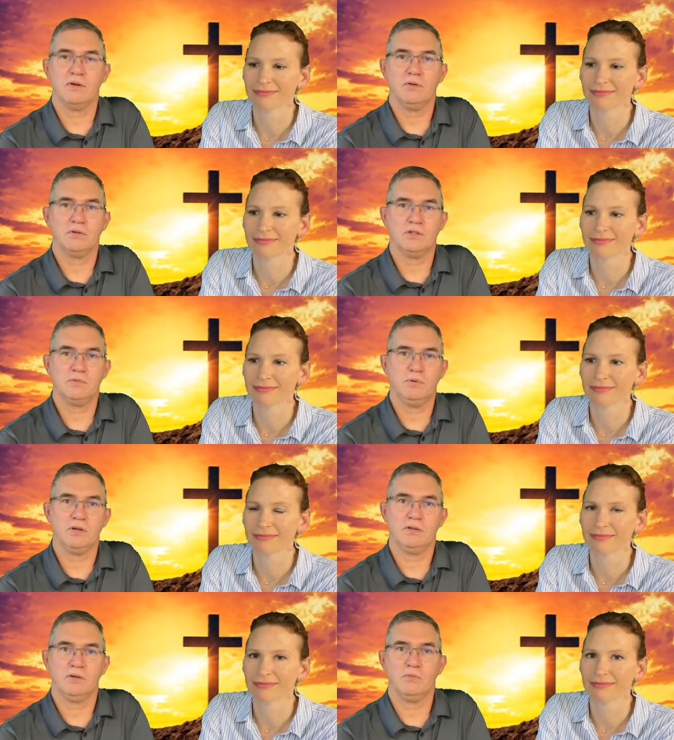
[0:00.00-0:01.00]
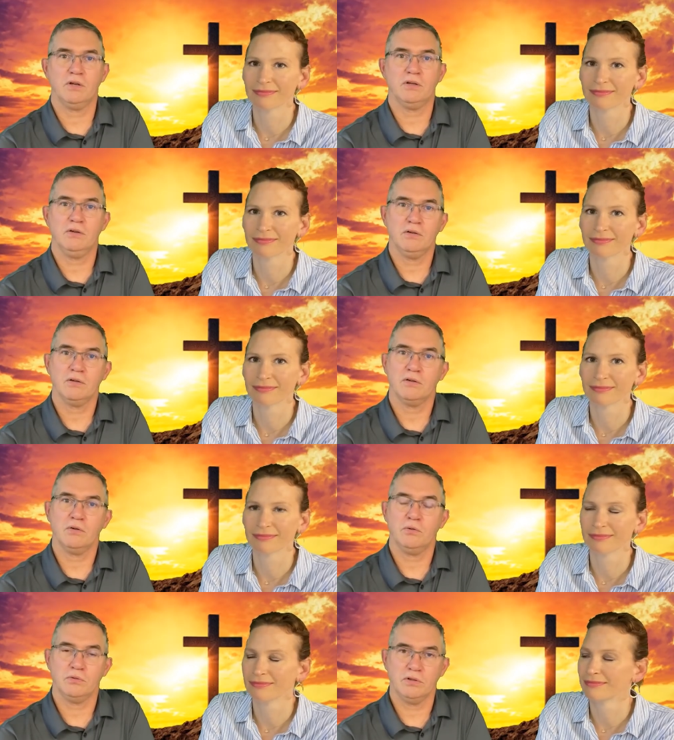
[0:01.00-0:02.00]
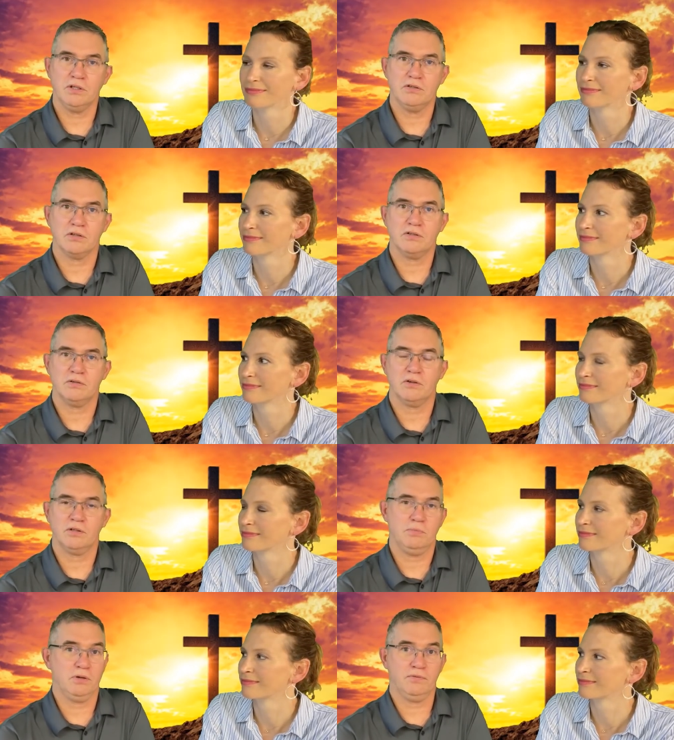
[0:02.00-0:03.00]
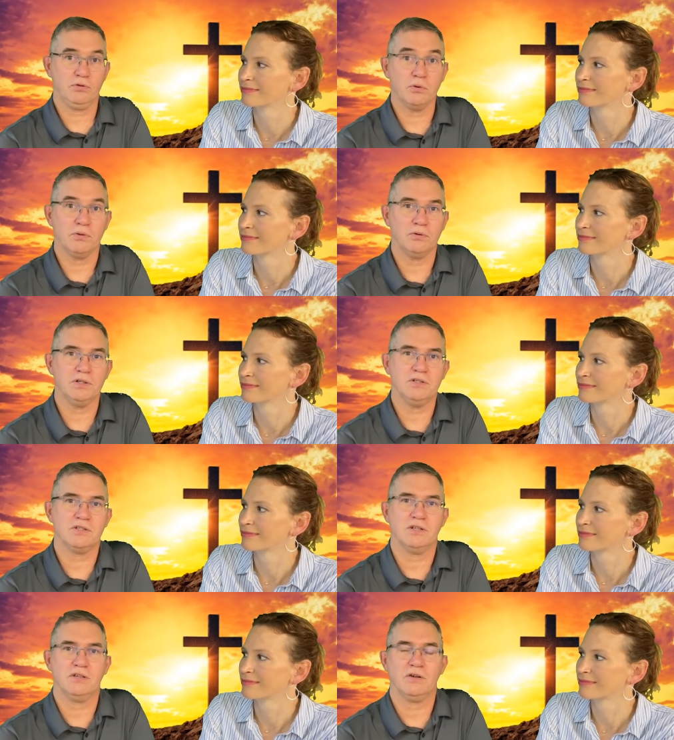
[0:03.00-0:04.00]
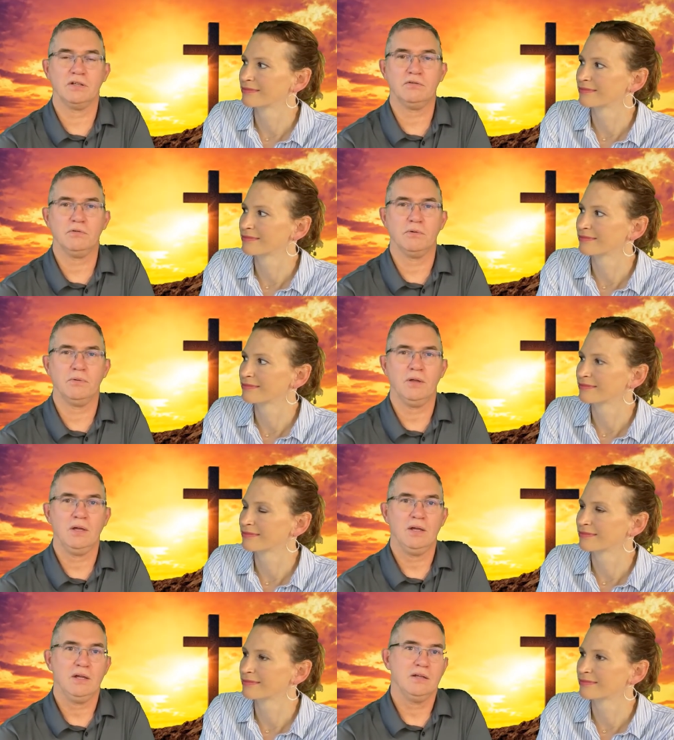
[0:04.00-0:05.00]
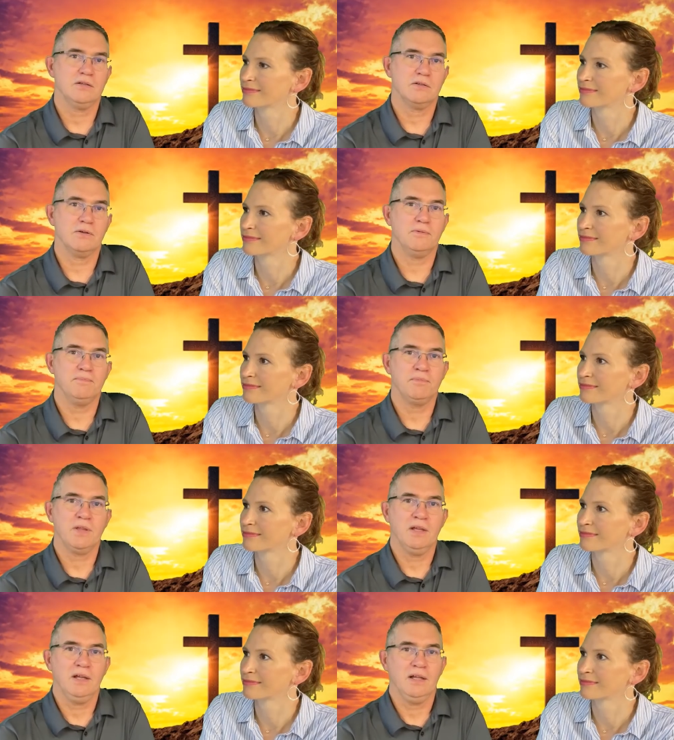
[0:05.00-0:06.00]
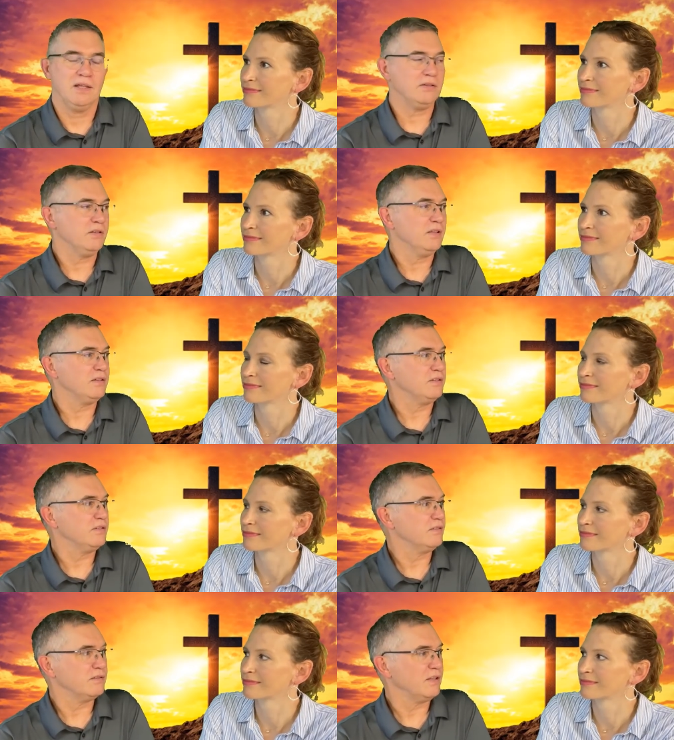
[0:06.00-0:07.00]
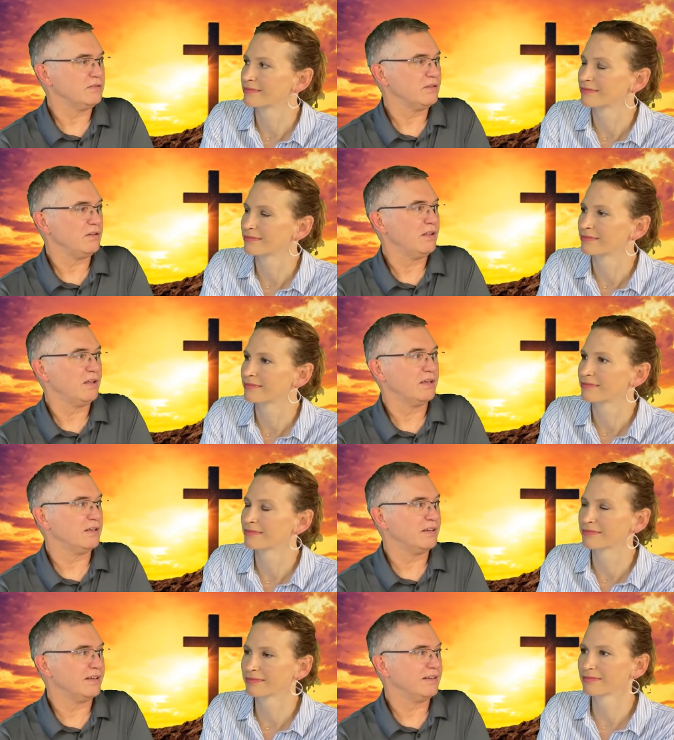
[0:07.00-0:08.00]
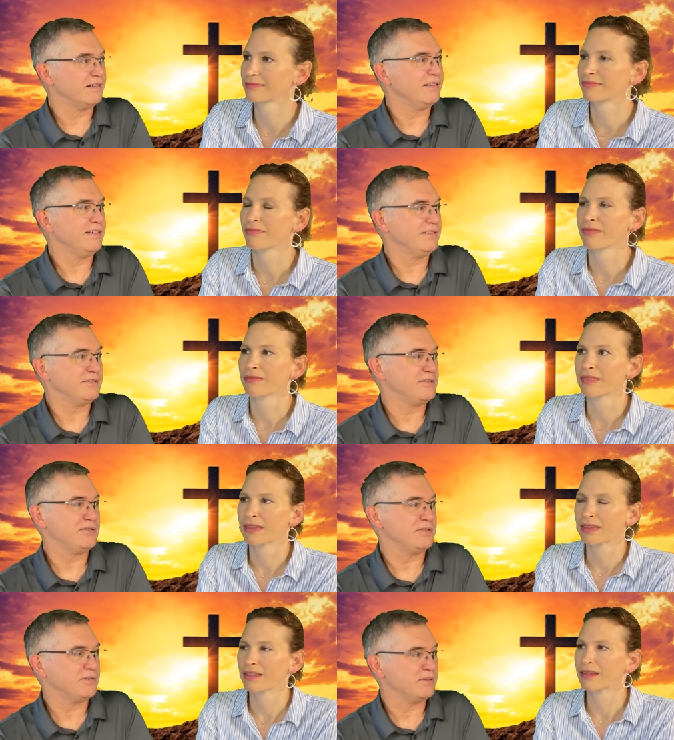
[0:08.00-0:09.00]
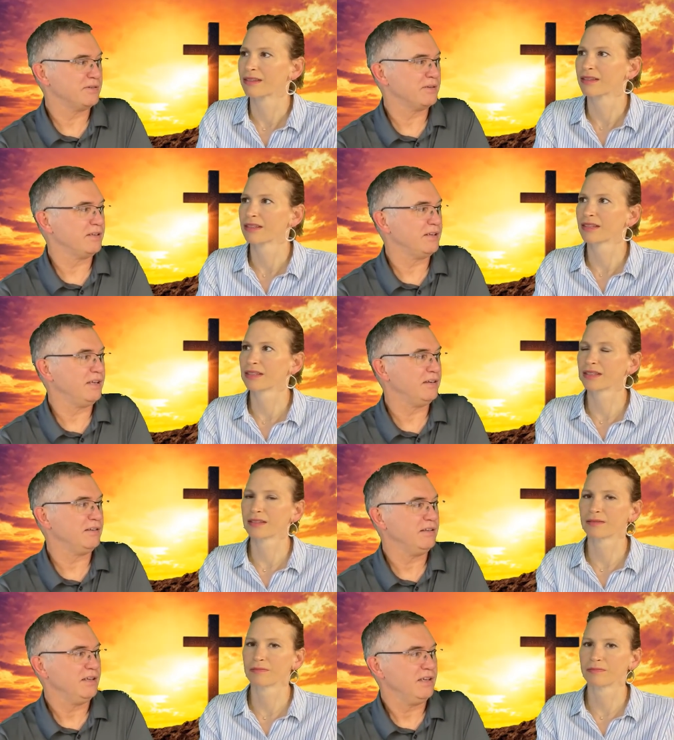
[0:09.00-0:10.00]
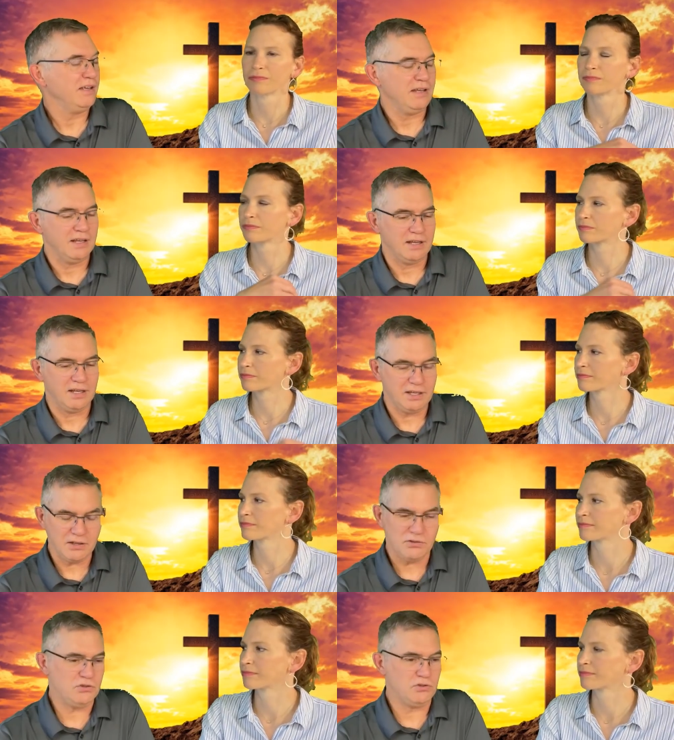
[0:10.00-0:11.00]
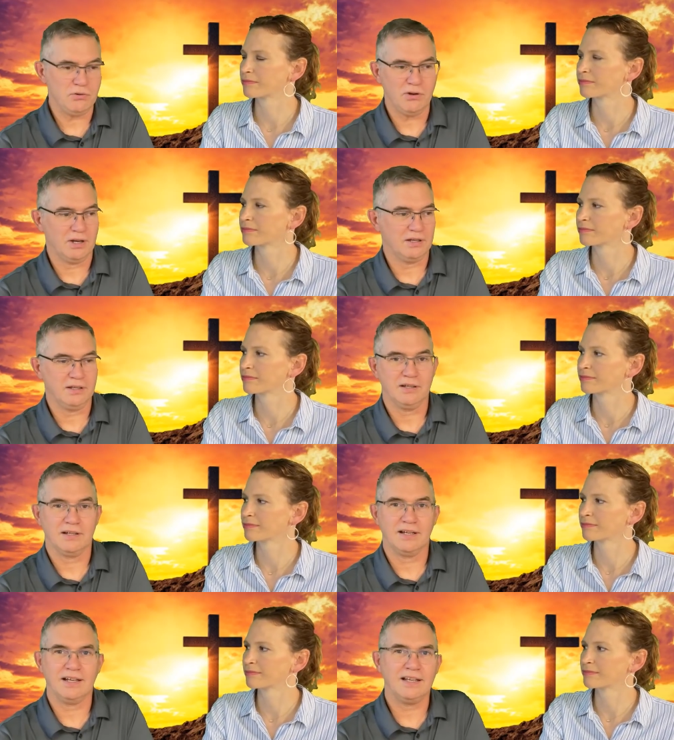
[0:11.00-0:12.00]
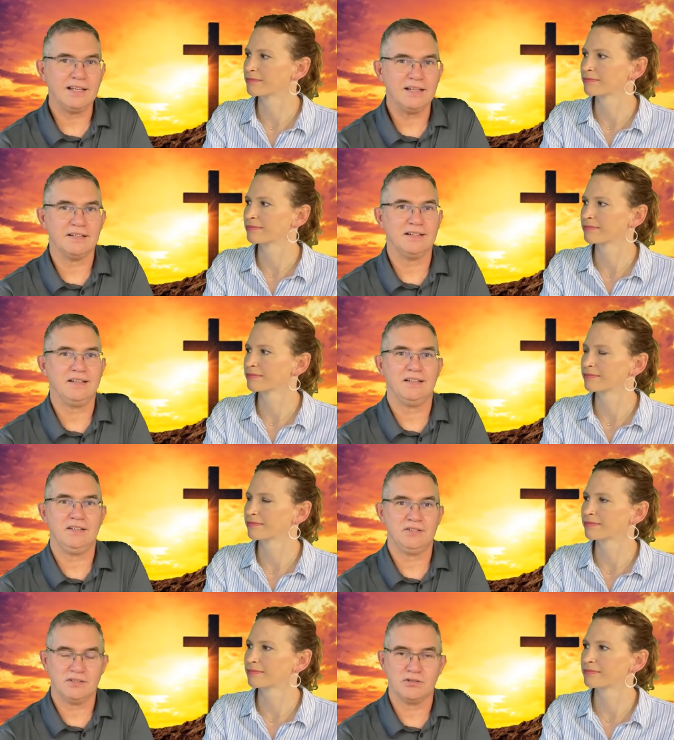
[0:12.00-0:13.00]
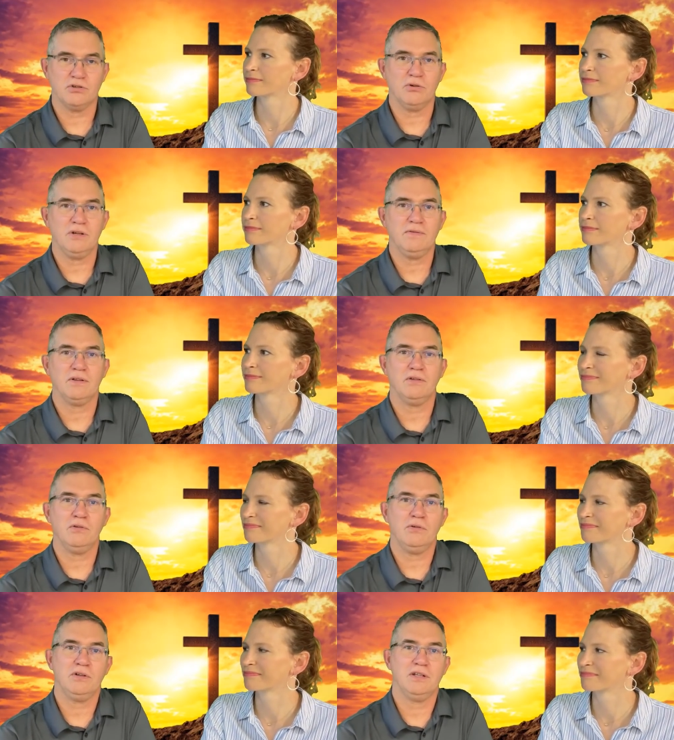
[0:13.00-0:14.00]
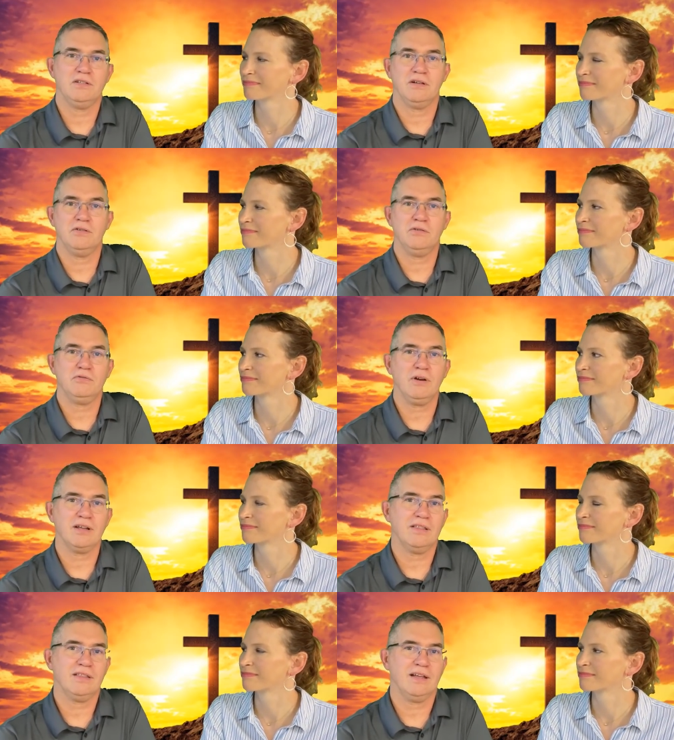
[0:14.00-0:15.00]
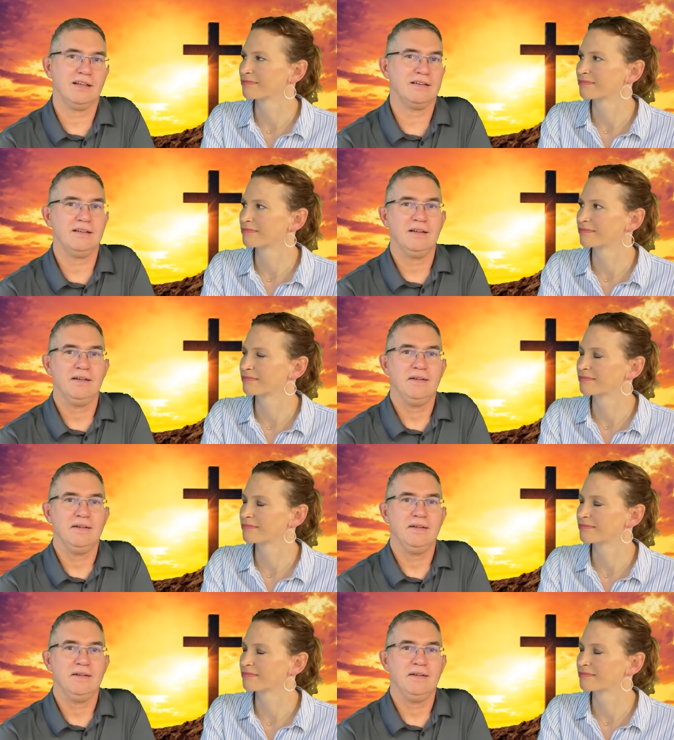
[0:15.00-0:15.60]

Speaker 1: of the Holy Spirit, the one who leads us, the Spirit of Truth, who leads us into all truth. So that's that's that's all. I mm-hmm. it's just and He is joy. He it's the joy of the Lord that's our strength, and